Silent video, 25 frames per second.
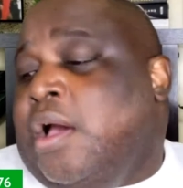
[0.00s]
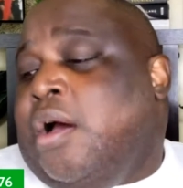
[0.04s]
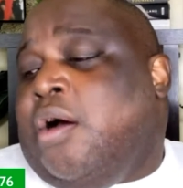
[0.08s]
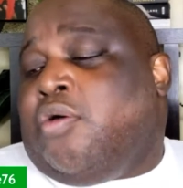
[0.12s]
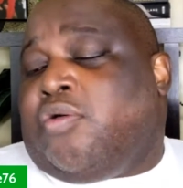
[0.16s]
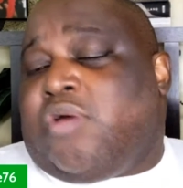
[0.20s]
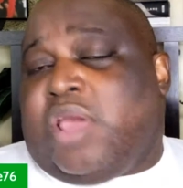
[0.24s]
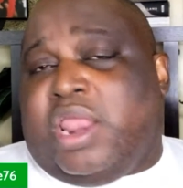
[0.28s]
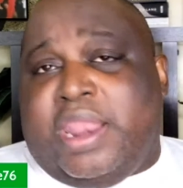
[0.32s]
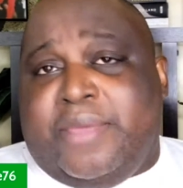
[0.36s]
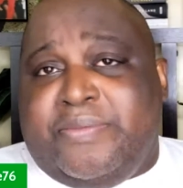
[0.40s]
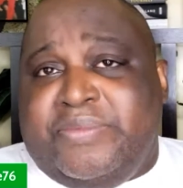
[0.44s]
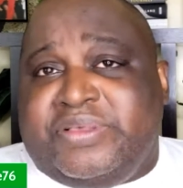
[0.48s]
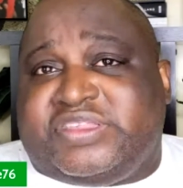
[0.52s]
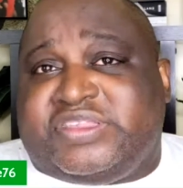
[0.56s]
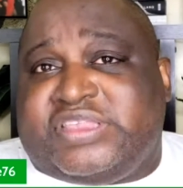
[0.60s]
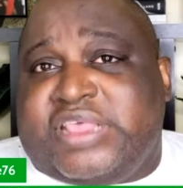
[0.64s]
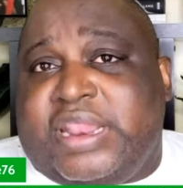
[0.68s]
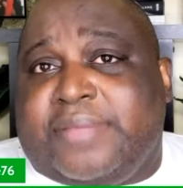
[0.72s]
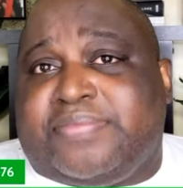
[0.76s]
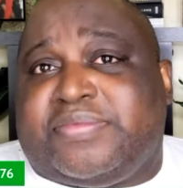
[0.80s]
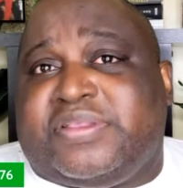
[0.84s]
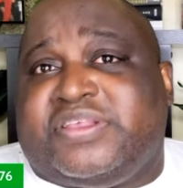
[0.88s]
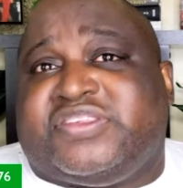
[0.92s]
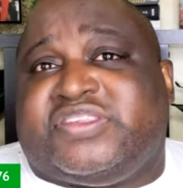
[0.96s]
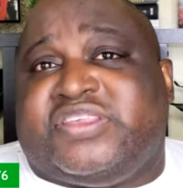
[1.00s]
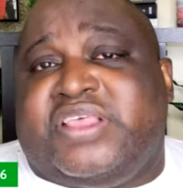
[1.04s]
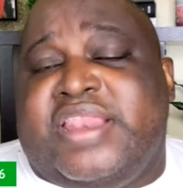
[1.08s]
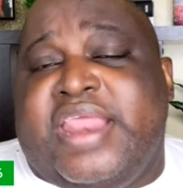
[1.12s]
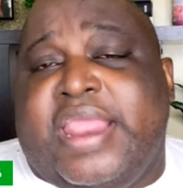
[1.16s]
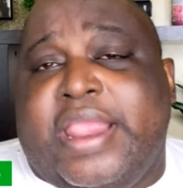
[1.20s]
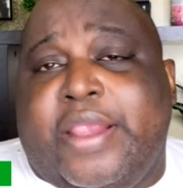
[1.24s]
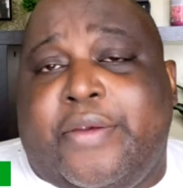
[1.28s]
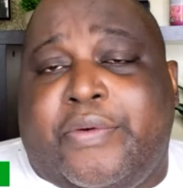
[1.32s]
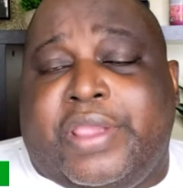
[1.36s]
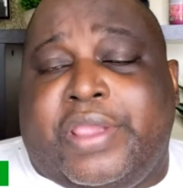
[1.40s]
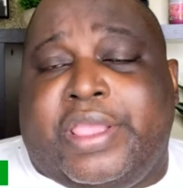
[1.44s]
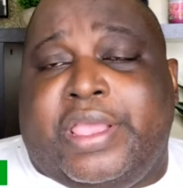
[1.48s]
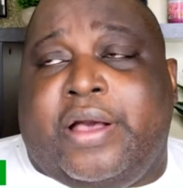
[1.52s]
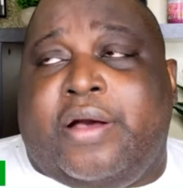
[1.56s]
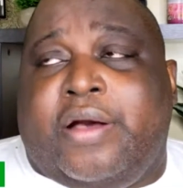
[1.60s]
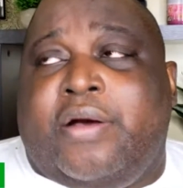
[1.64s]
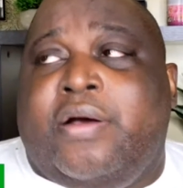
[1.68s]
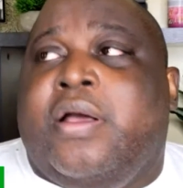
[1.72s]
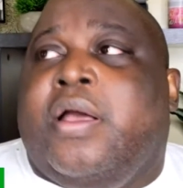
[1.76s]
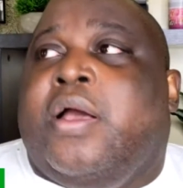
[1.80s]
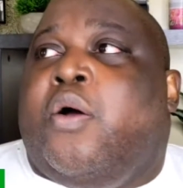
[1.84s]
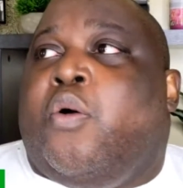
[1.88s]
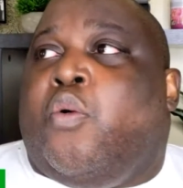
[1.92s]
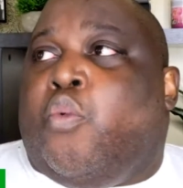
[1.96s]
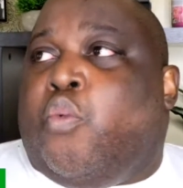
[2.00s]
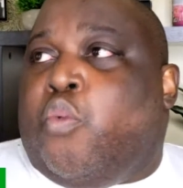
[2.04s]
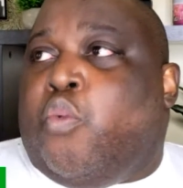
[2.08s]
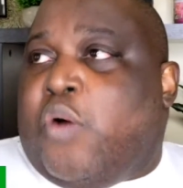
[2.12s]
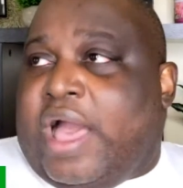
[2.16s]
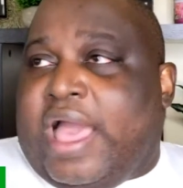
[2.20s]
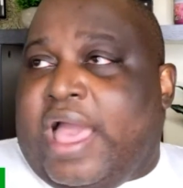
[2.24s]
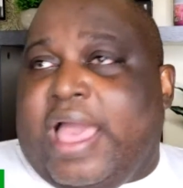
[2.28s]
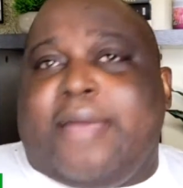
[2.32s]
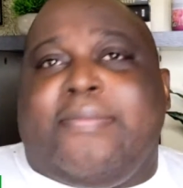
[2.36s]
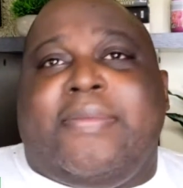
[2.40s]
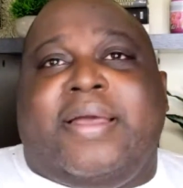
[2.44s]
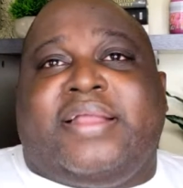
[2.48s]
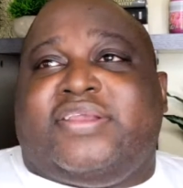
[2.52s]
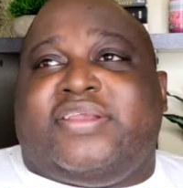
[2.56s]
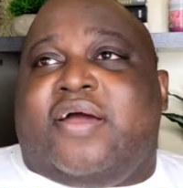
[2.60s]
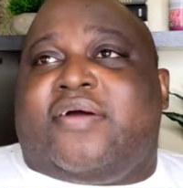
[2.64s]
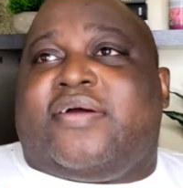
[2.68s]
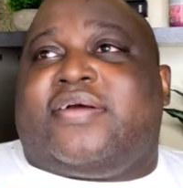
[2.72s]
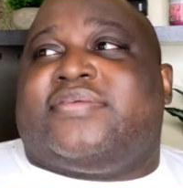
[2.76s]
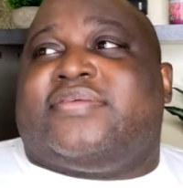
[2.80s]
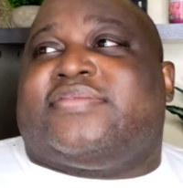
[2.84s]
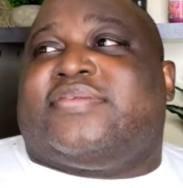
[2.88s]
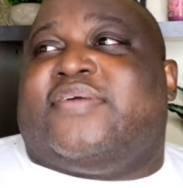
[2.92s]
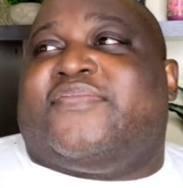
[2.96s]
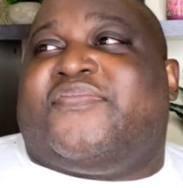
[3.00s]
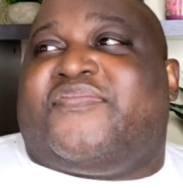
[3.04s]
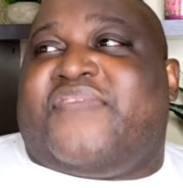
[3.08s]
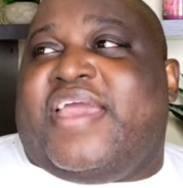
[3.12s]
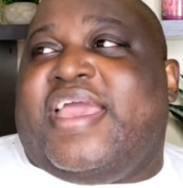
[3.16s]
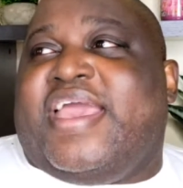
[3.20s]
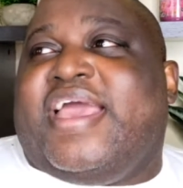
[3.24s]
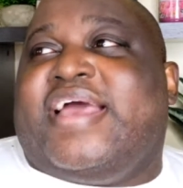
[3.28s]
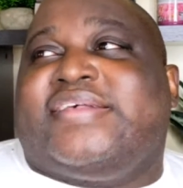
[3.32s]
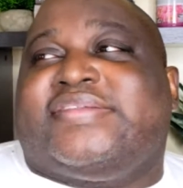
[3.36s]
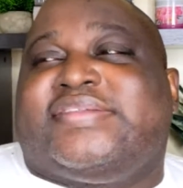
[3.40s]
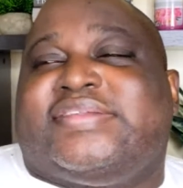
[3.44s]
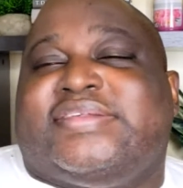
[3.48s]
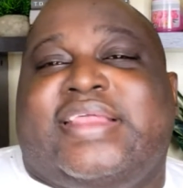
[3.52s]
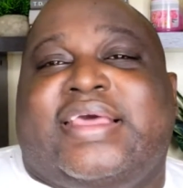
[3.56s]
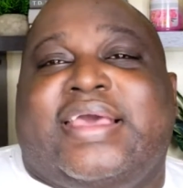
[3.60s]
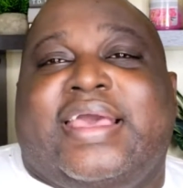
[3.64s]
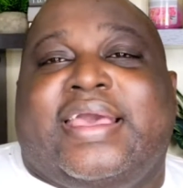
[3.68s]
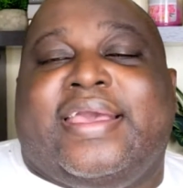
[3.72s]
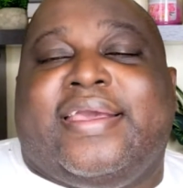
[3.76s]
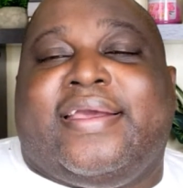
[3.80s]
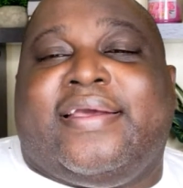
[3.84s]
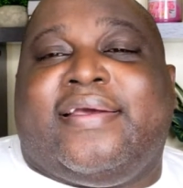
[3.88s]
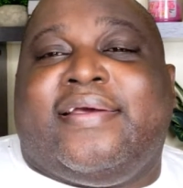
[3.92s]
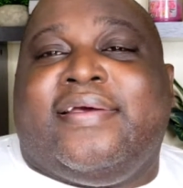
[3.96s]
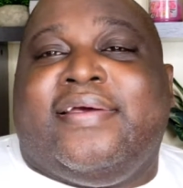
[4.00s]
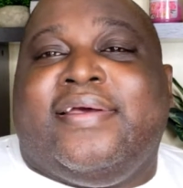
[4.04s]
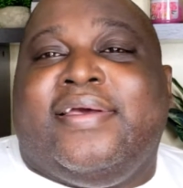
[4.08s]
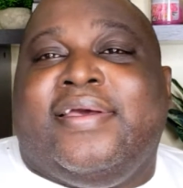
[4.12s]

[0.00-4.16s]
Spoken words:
Okay, let me set up the scenario. Why am I talking so fast today?